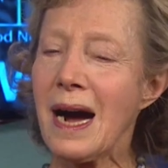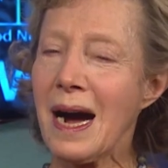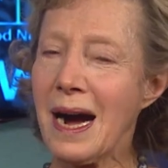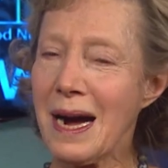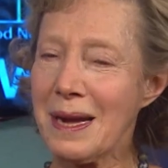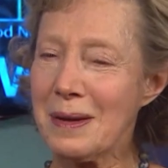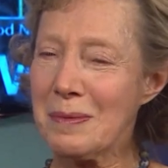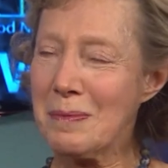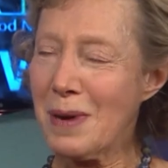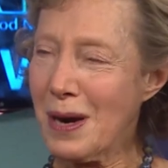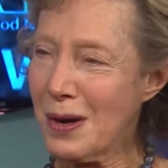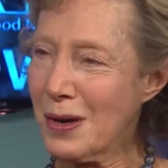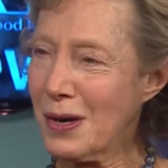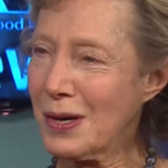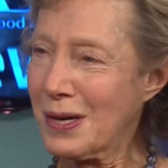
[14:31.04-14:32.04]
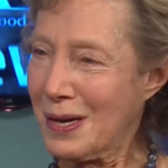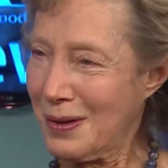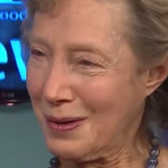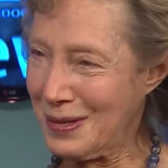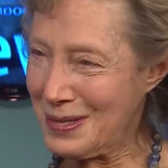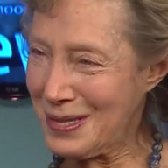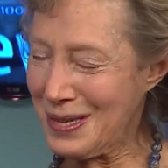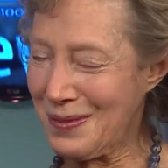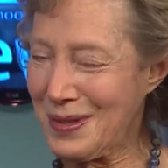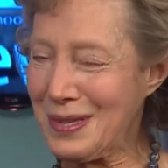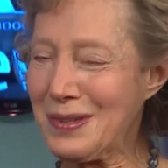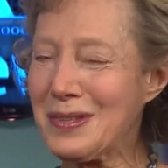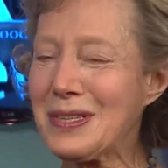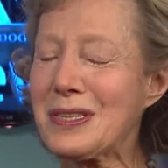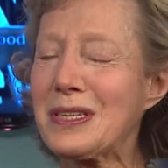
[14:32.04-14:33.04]
I admire her courage on
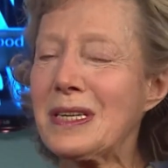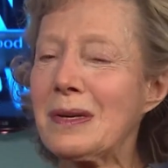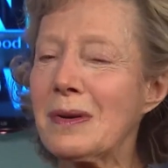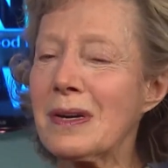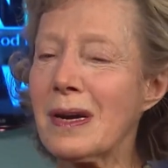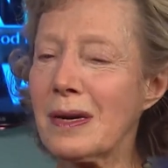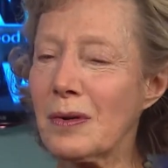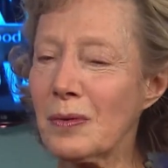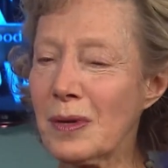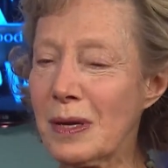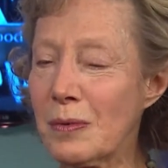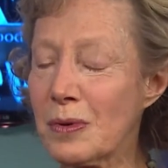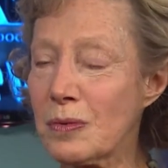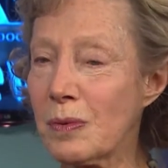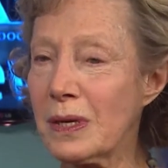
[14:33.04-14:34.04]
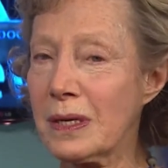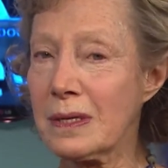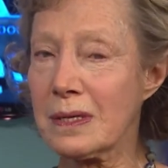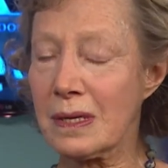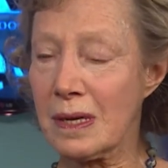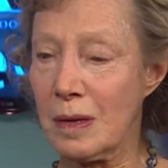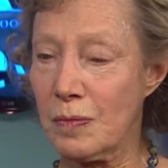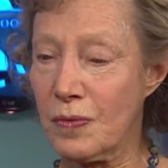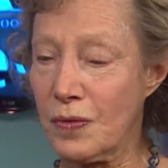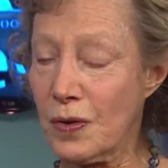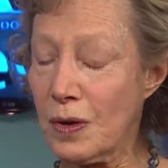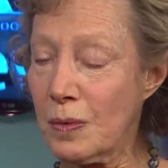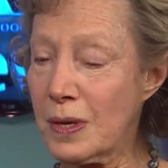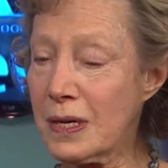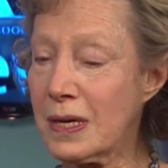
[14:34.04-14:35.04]
this. She not only was willing to come
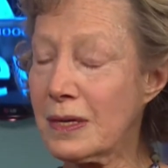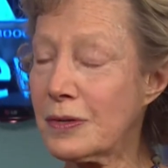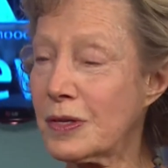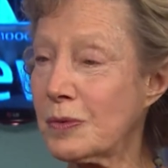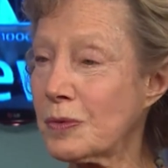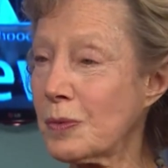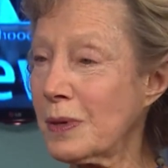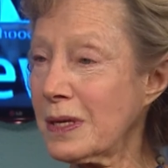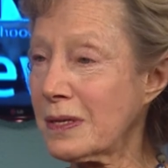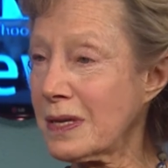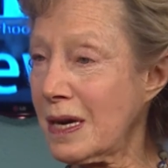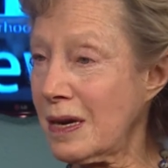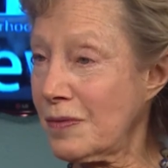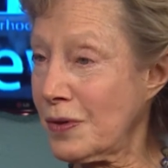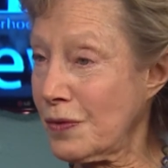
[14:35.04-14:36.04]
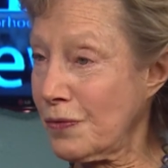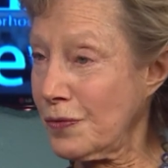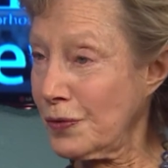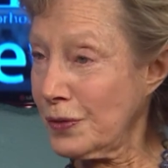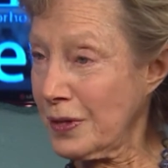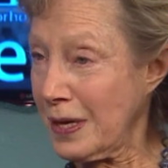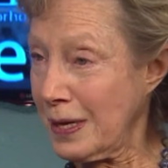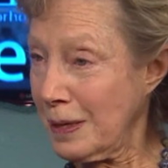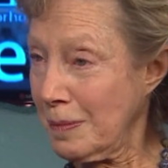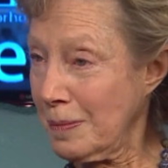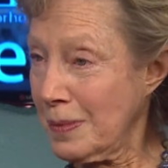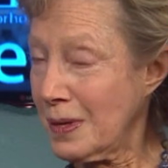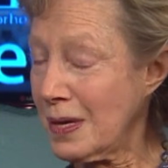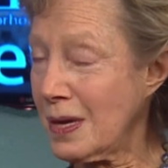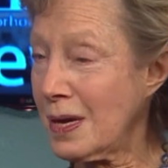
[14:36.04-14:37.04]
forward, she was willing to have her full
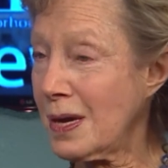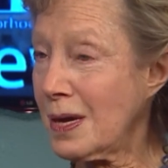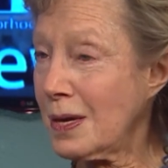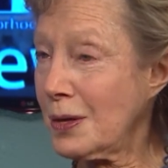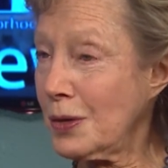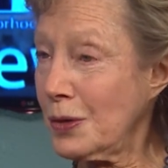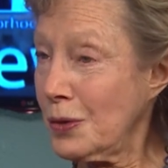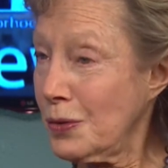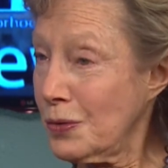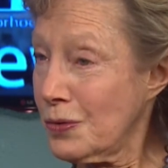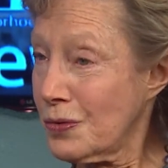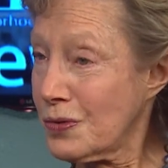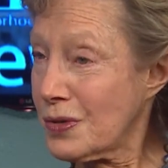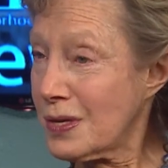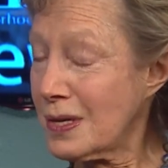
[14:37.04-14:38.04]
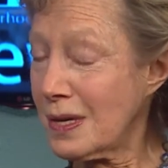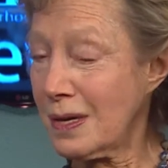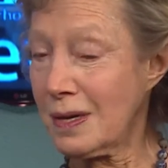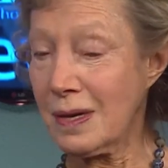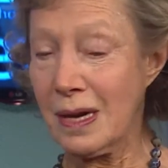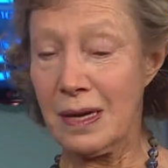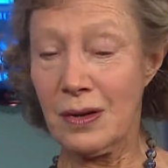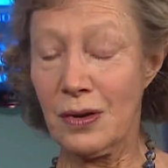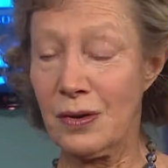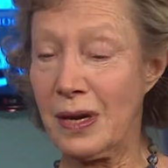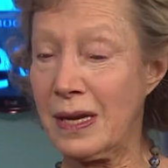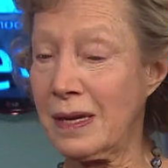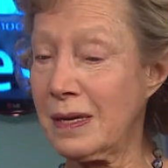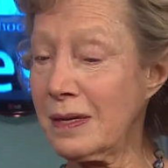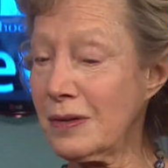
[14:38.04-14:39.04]
name used her
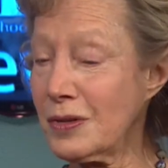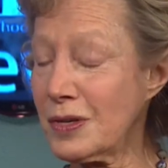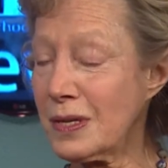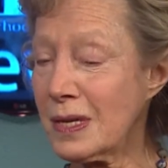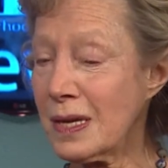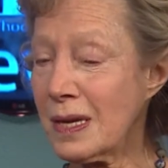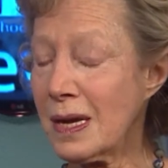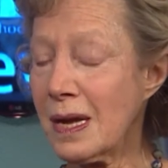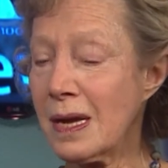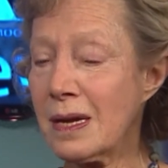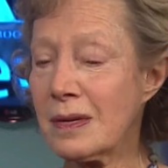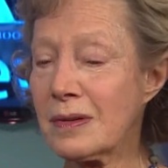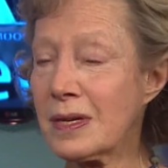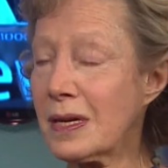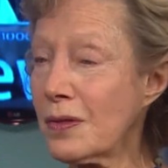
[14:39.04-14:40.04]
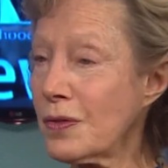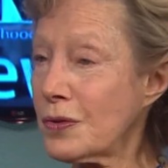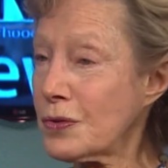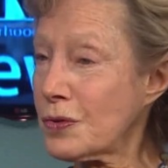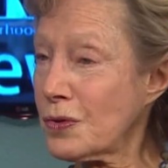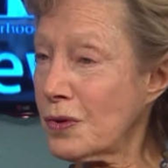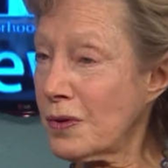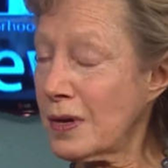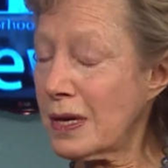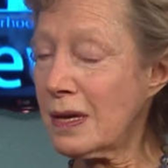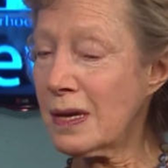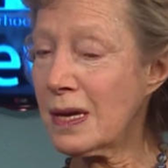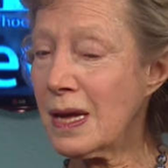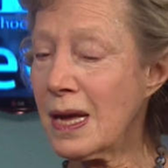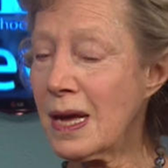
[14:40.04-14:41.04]
age, tell the story.